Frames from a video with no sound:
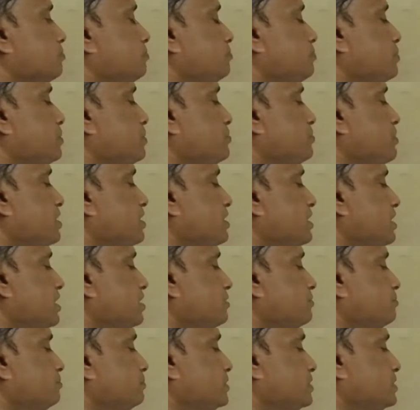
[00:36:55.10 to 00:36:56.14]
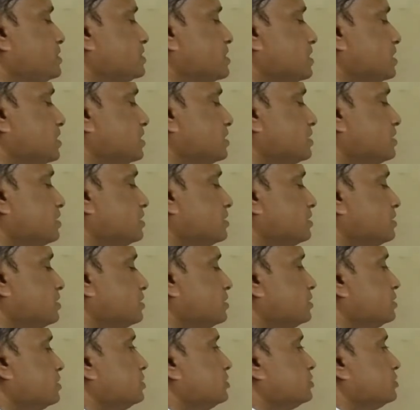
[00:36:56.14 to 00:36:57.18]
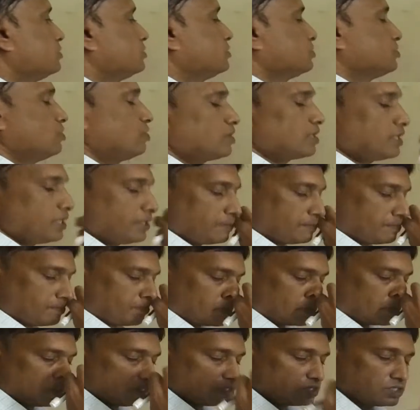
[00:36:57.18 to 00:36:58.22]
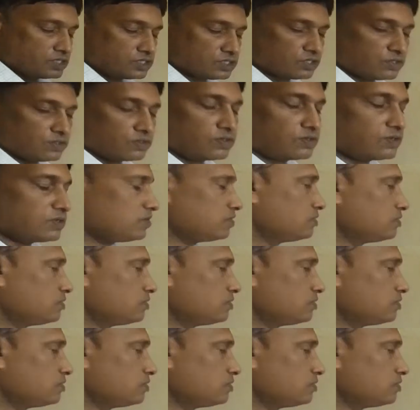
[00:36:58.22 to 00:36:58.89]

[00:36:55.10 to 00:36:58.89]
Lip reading: py, and pz, okay, so